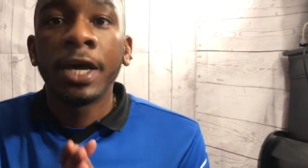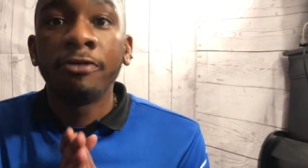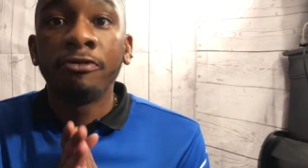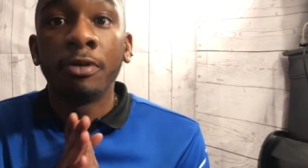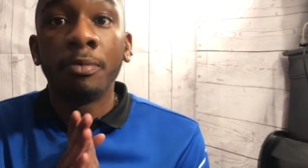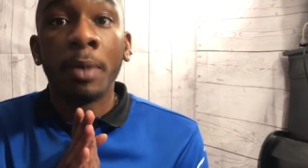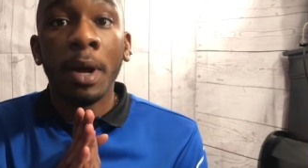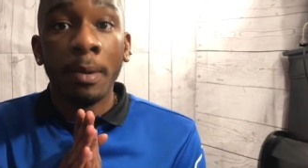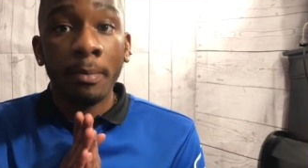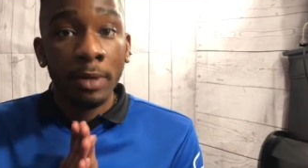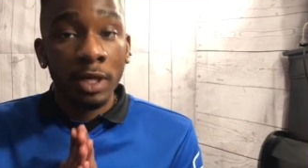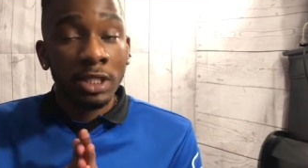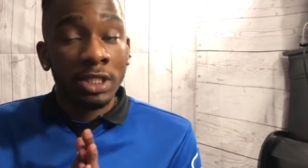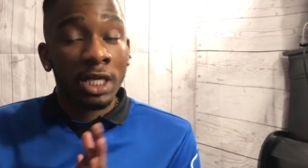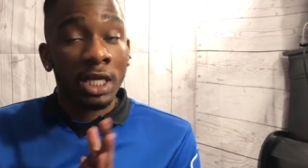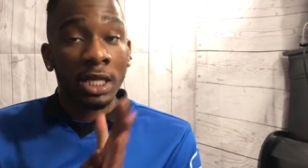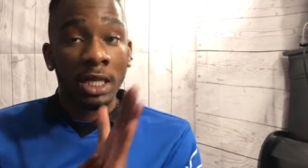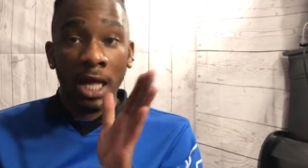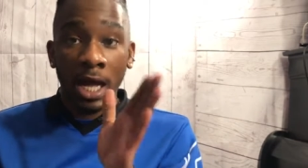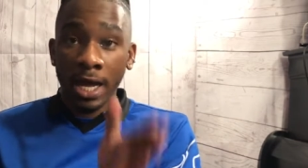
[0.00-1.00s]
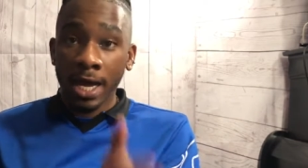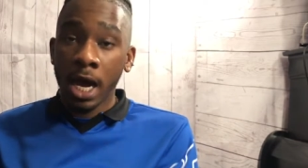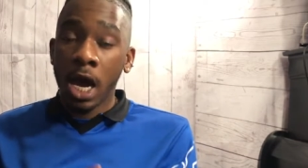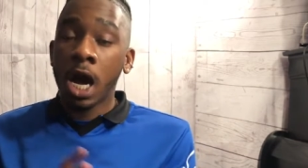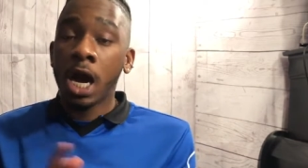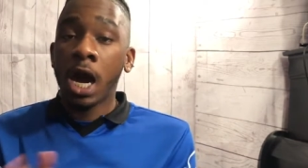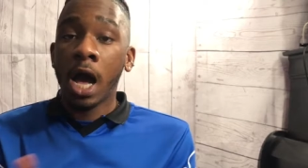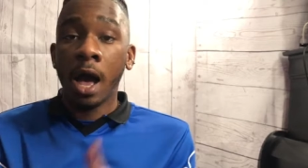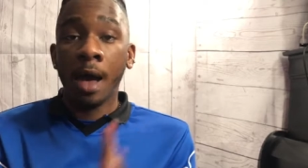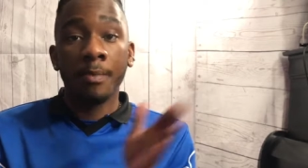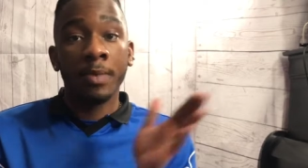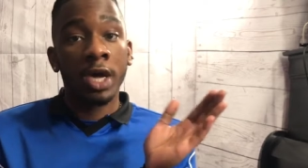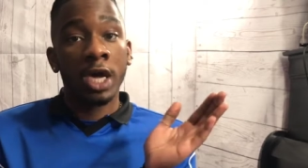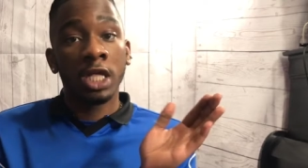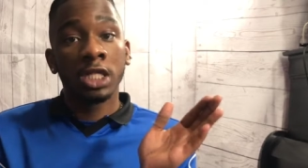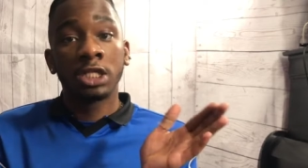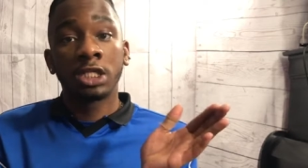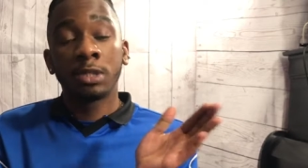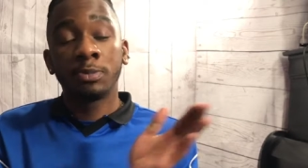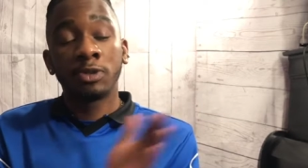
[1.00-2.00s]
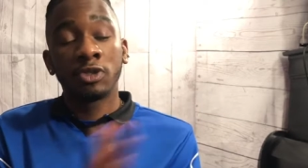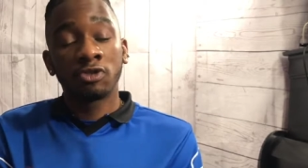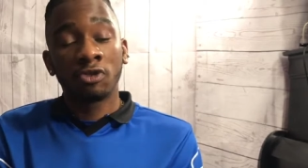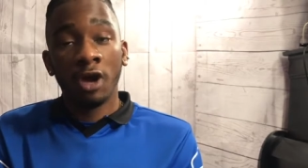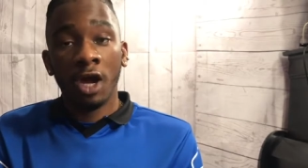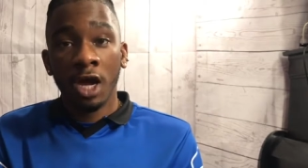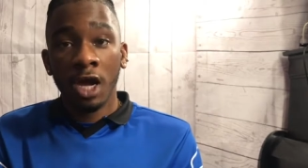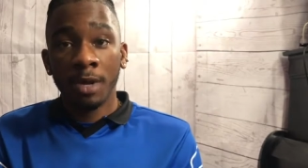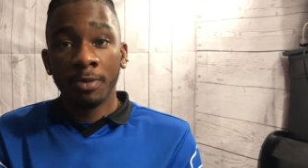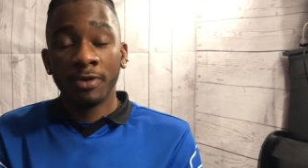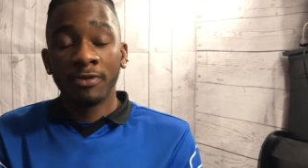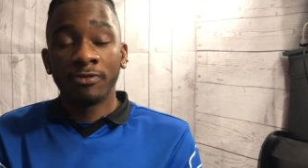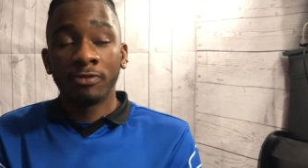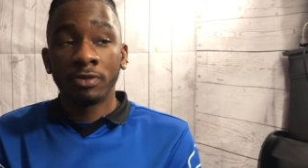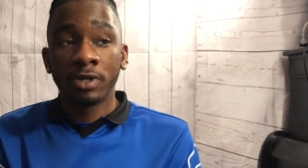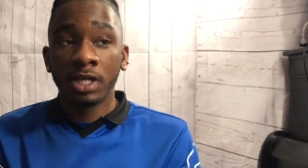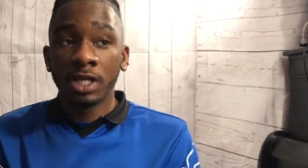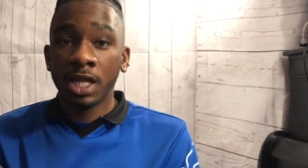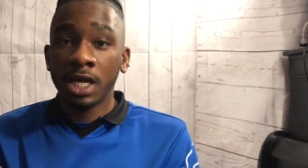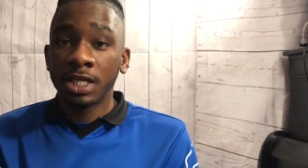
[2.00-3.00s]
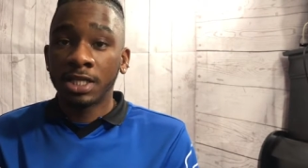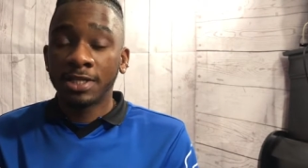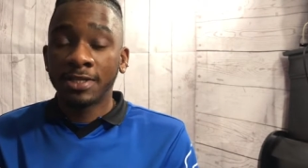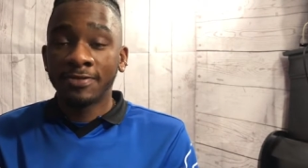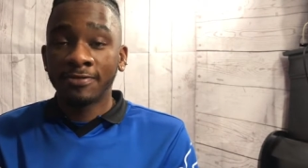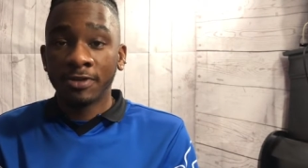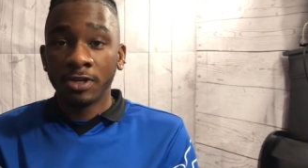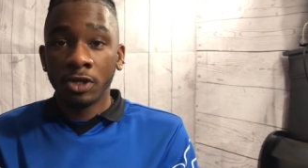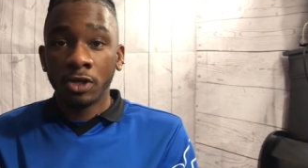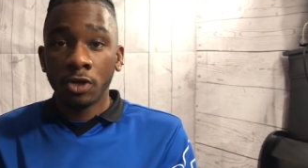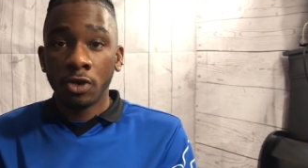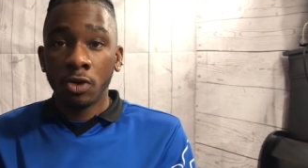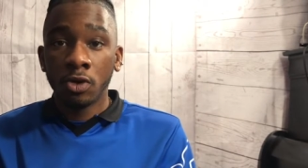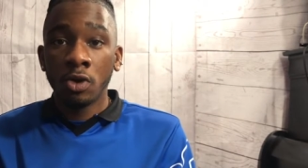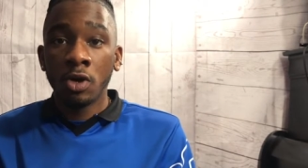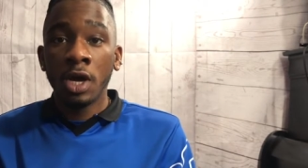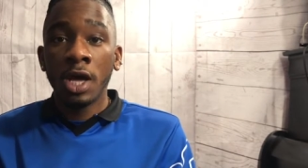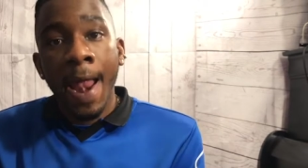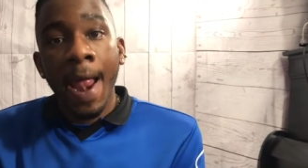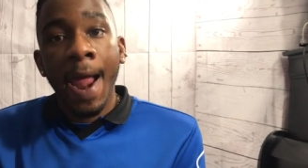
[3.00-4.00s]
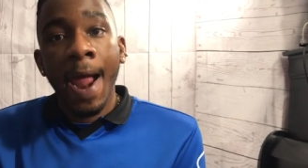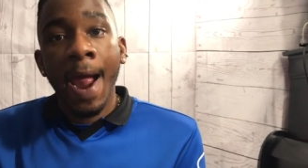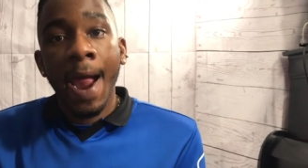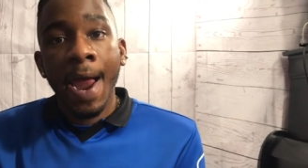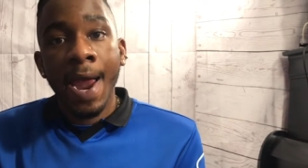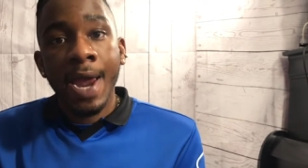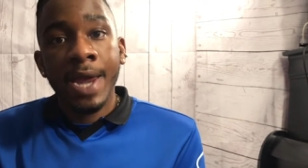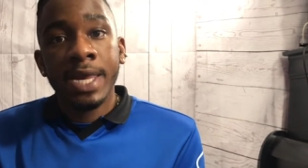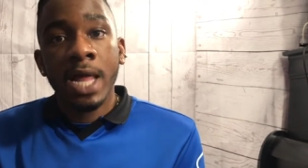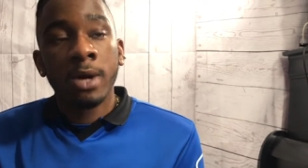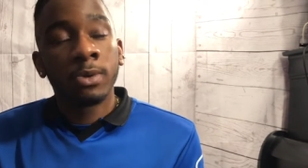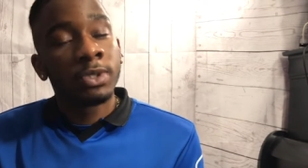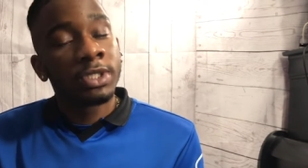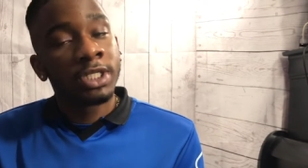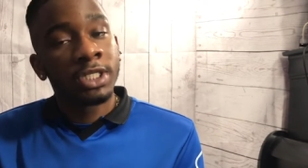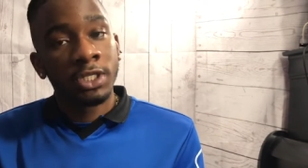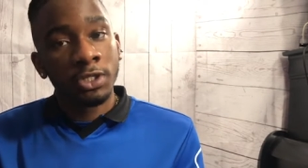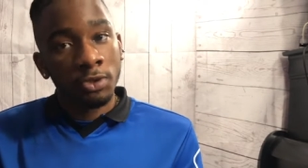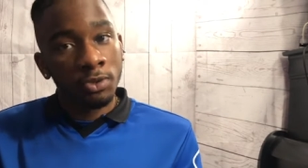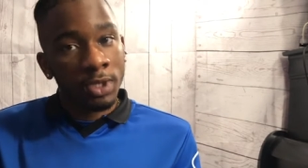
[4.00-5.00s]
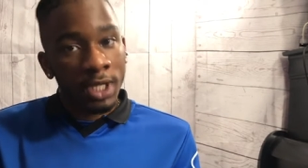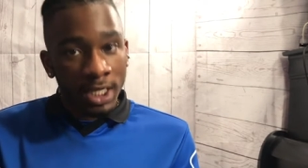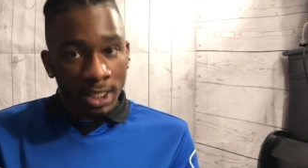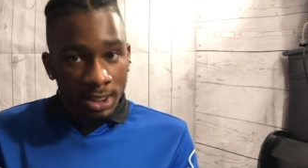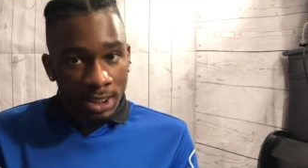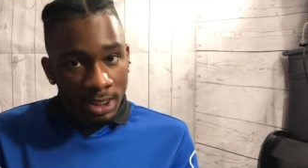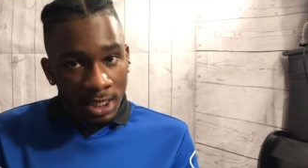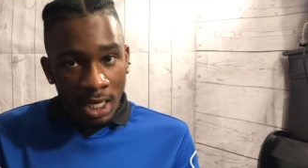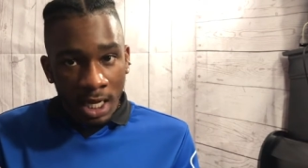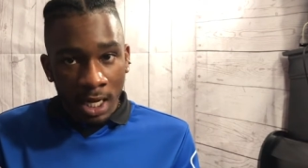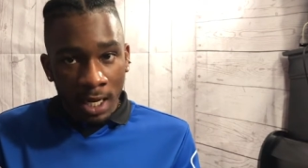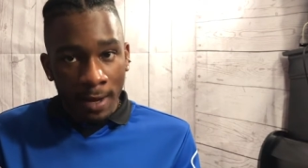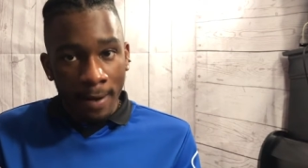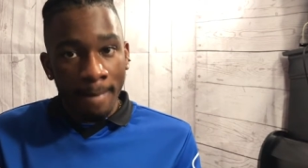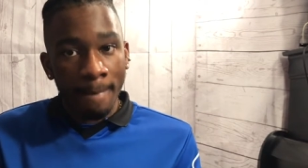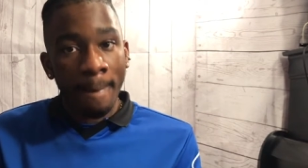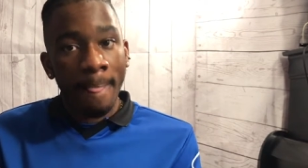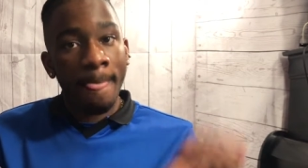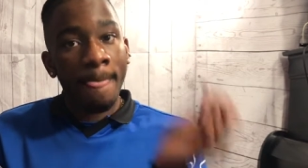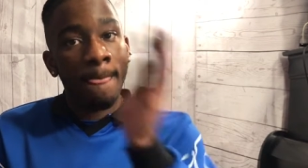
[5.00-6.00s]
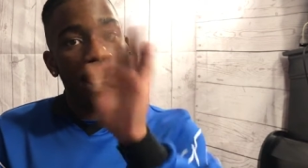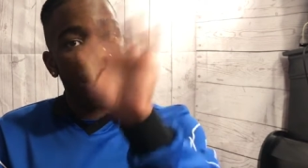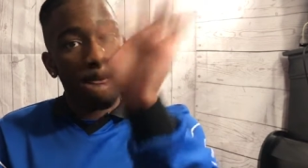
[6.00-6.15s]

and remember to like, comment, and subscribe if you did like this video. And I will see you next time.